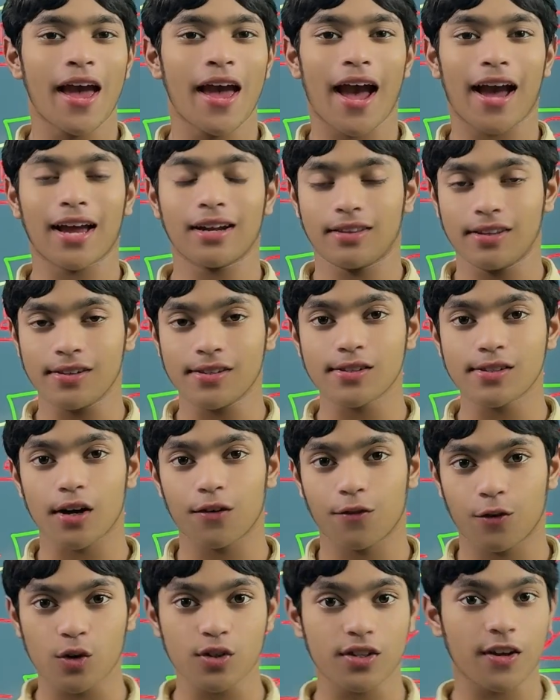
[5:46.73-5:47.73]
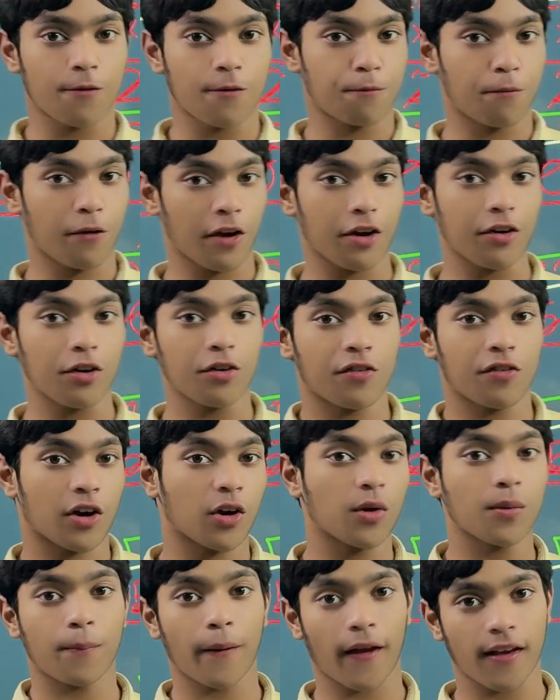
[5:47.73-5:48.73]
And this is of course a
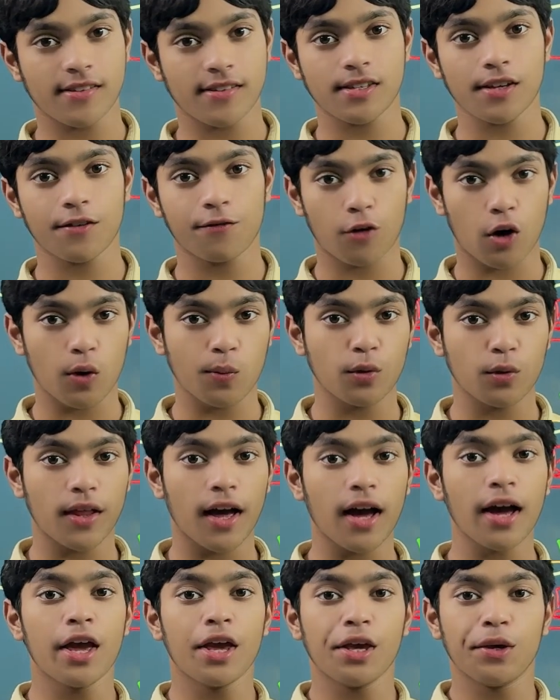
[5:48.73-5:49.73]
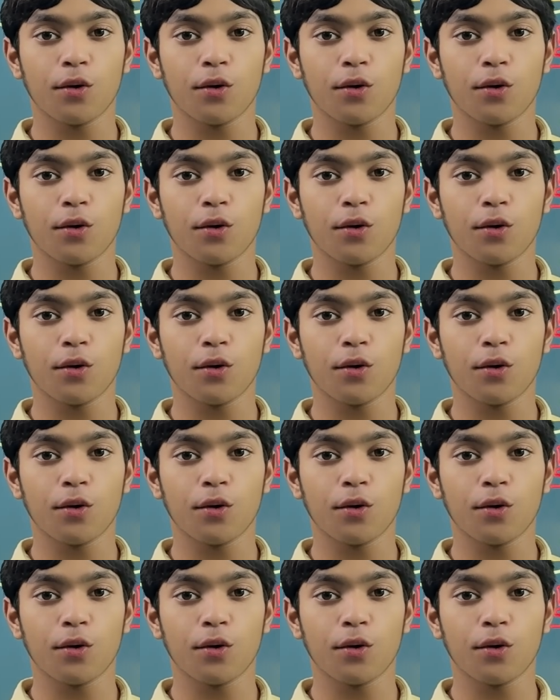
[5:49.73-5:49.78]
very basic formula.